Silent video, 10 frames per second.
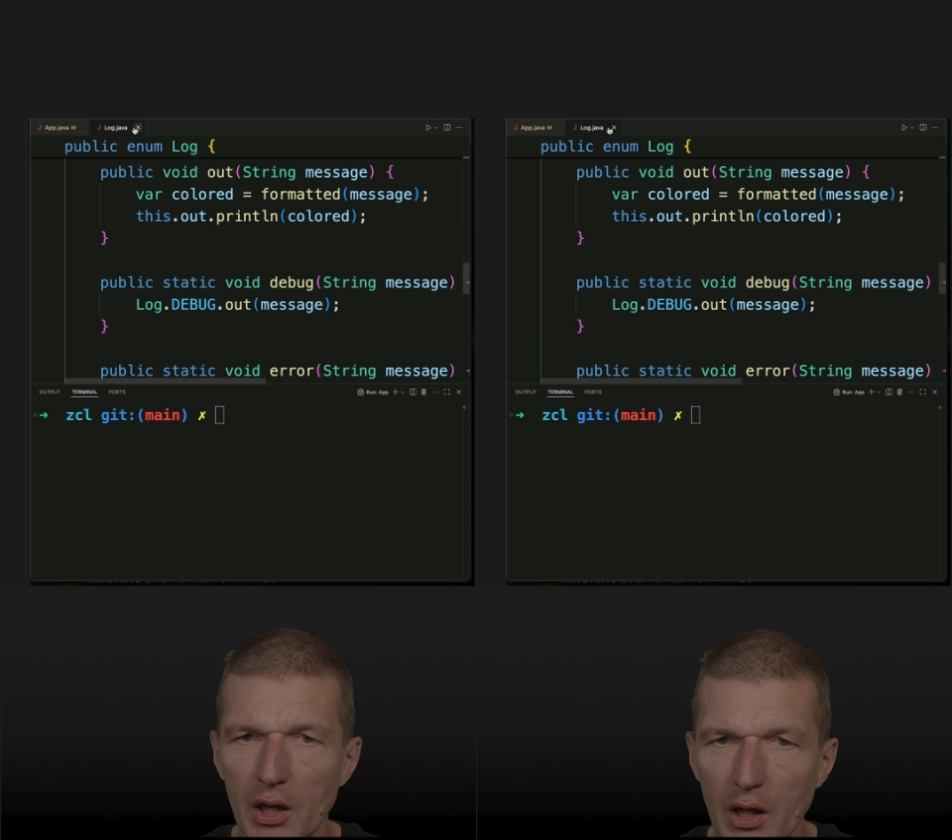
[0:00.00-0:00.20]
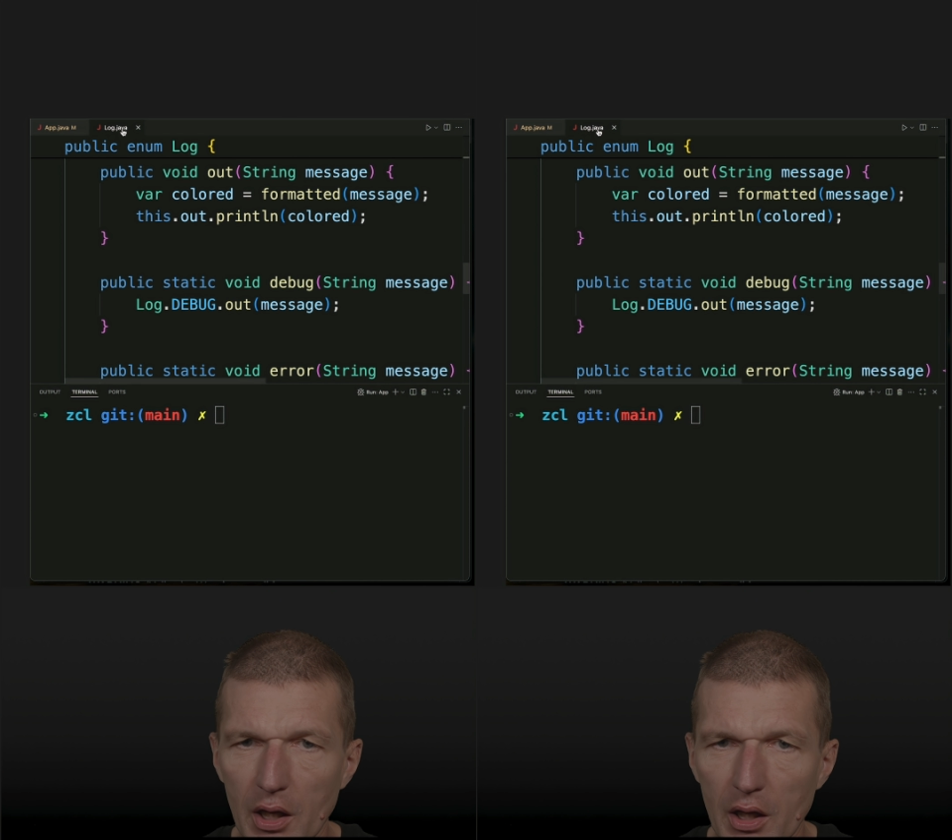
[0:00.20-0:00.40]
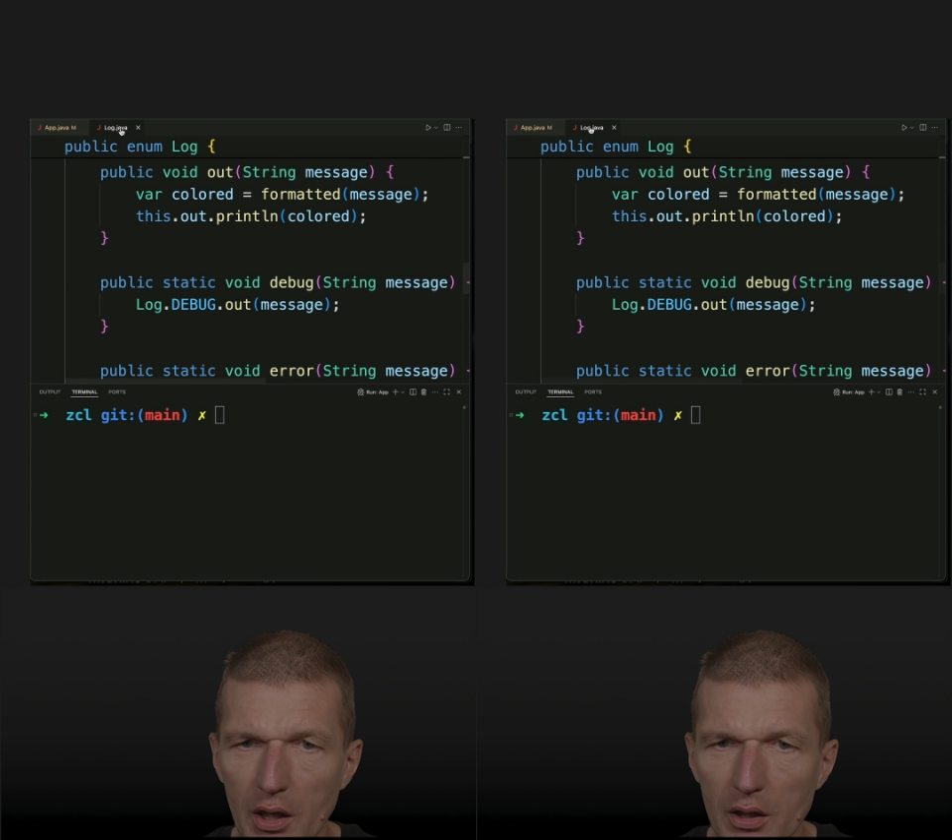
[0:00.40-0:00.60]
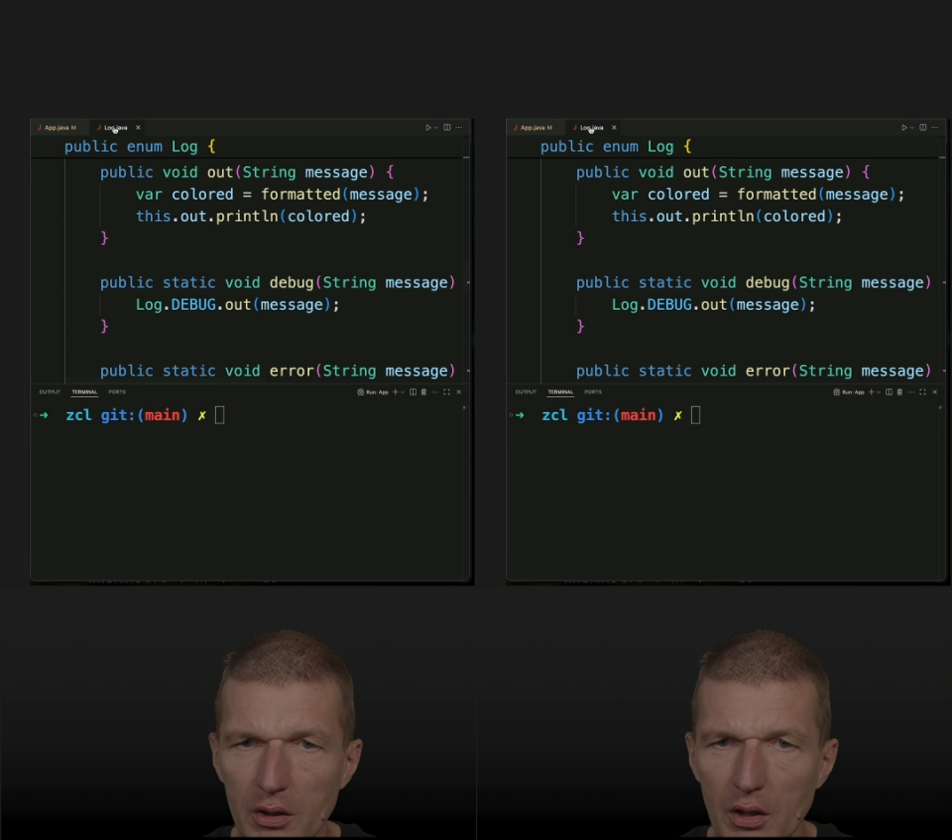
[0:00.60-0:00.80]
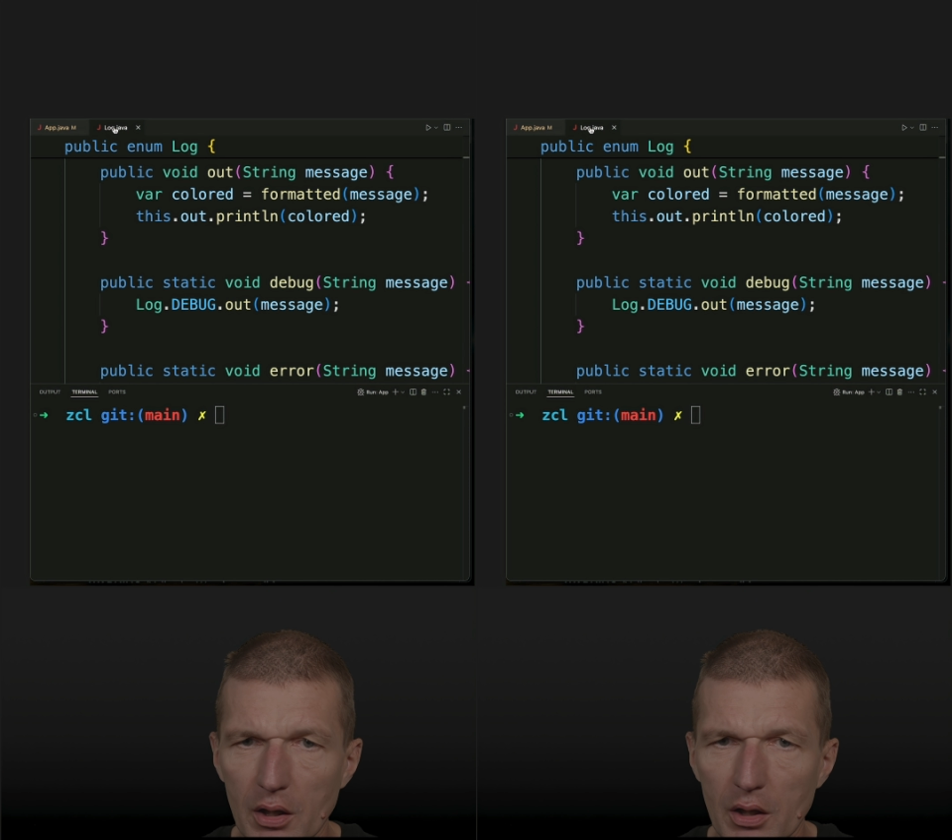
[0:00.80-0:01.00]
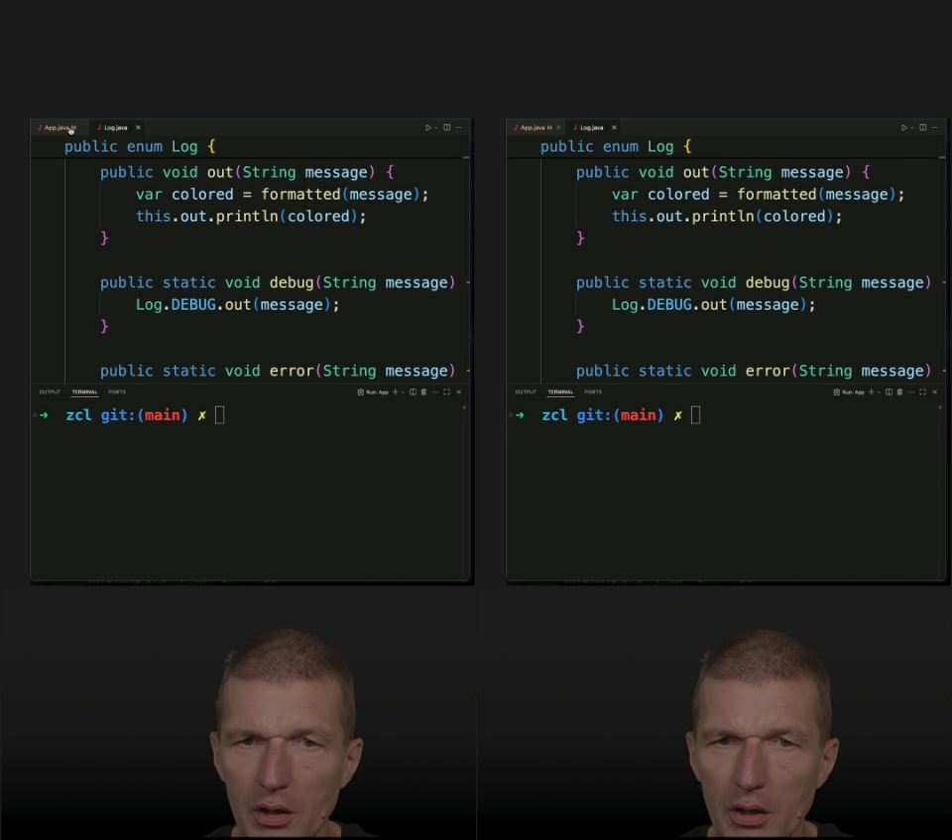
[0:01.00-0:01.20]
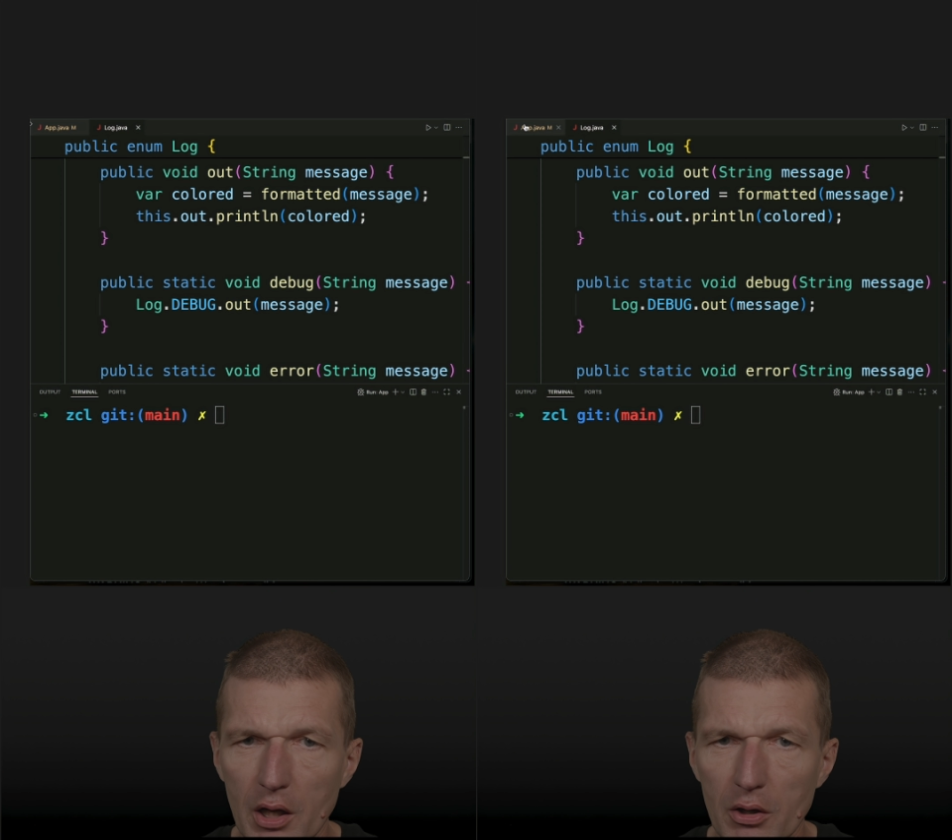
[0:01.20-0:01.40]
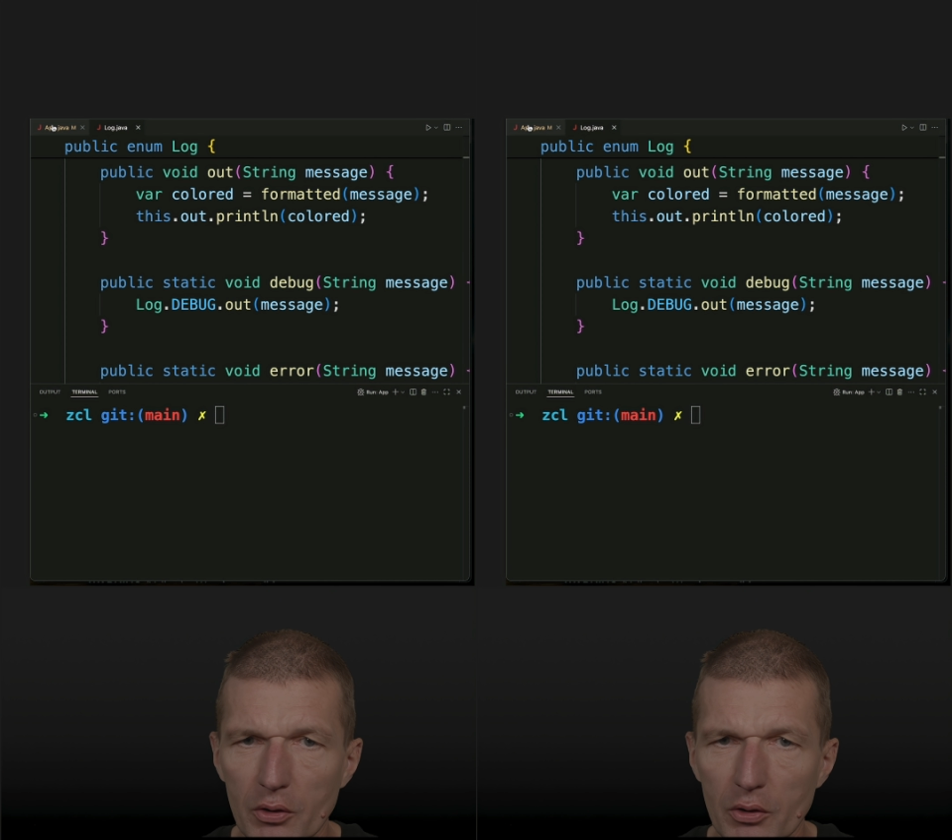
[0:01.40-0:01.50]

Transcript: and uh, I